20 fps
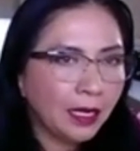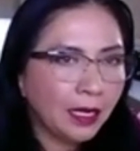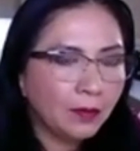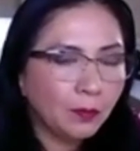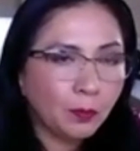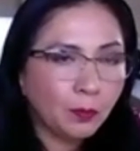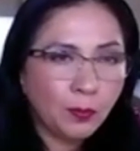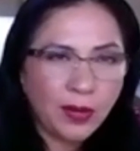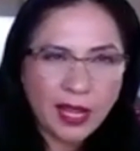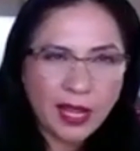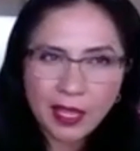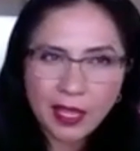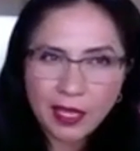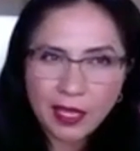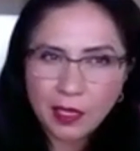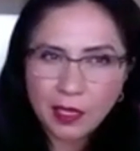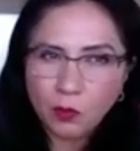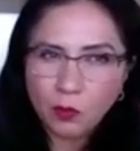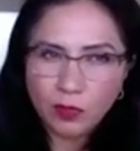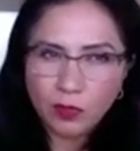
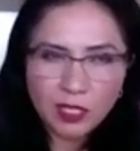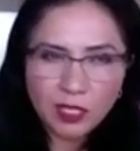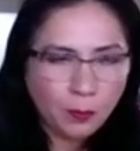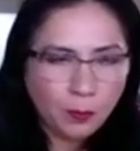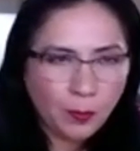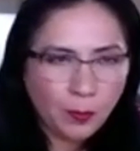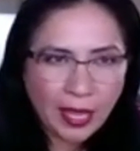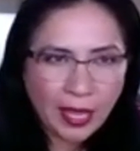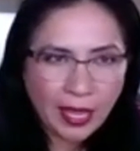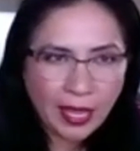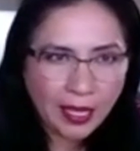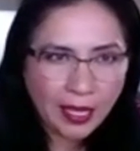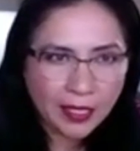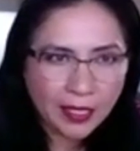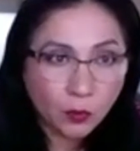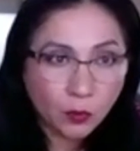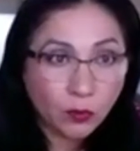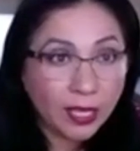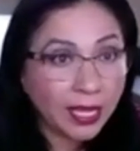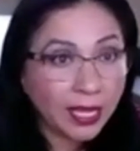play with paint.
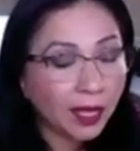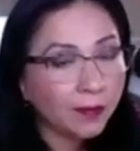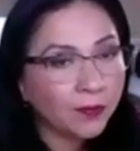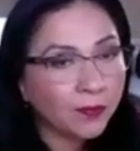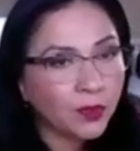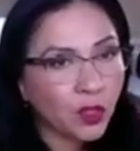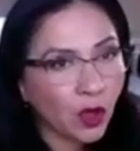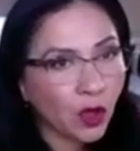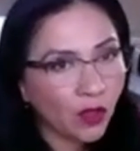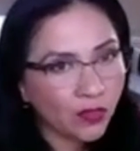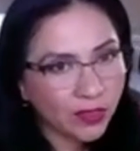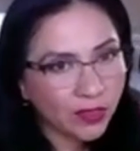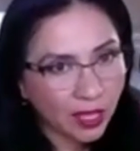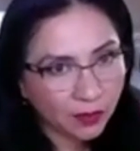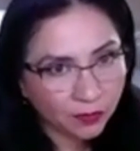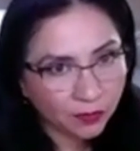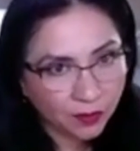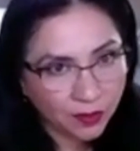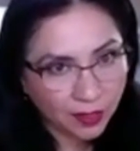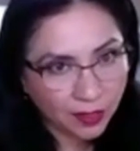We have done that
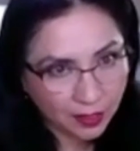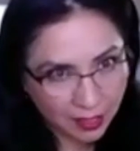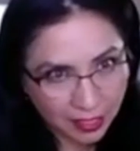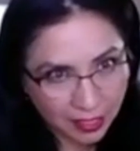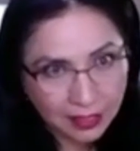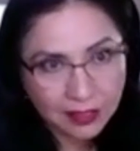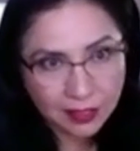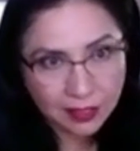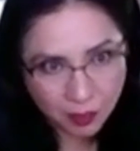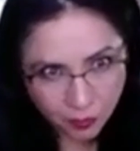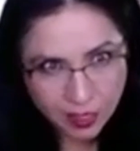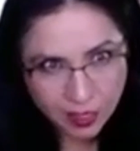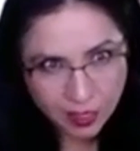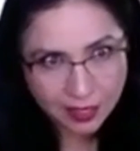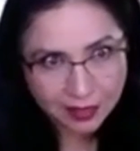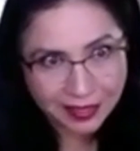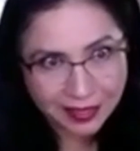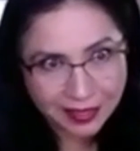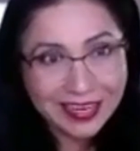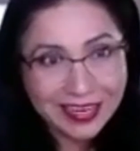for the daily treat.
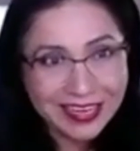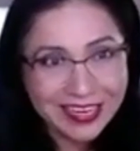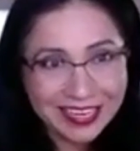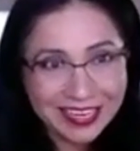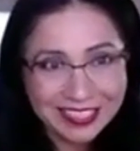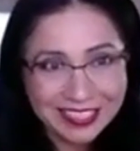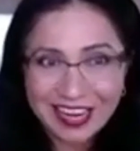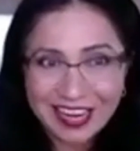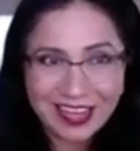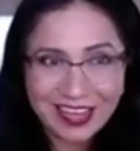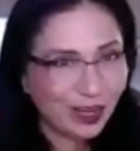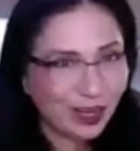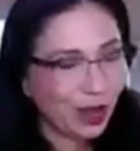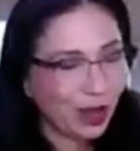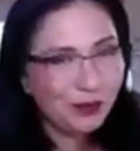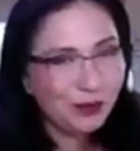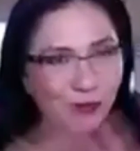Like,